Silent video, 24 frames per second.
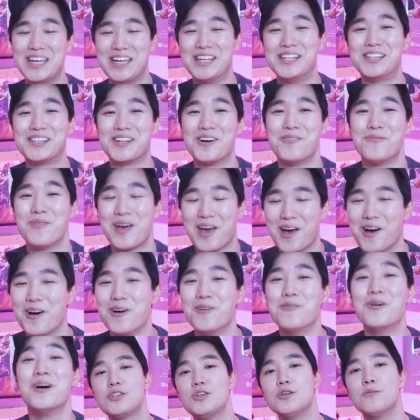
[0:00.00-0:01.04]
needs some
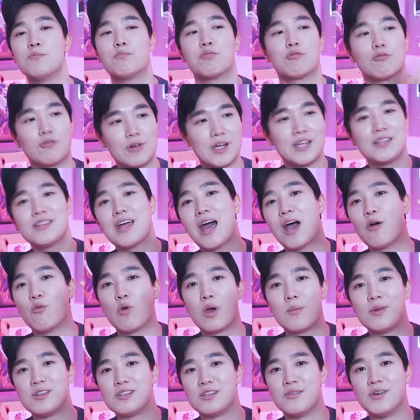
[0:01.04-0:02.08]
help to bring that
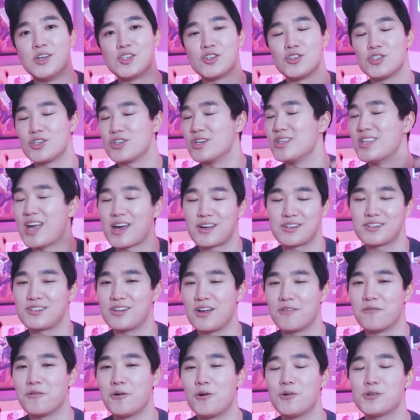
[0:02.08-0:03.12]
women's division to the next
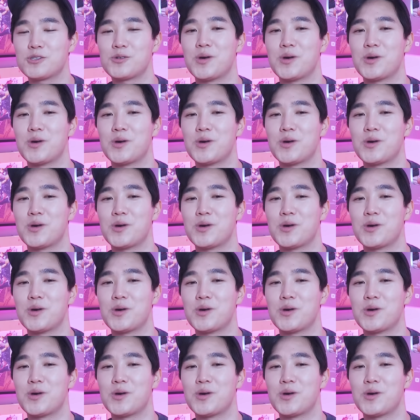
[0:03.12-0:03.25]
level.